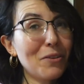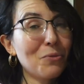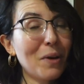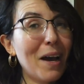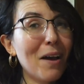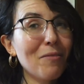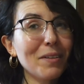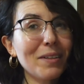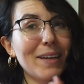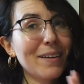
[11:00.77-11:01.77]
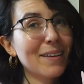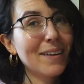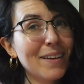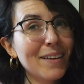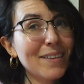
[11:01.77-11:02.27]
do have and like,
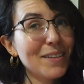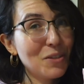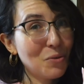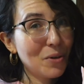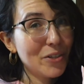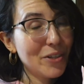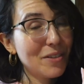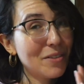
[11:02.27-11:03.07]
this is gorgeous.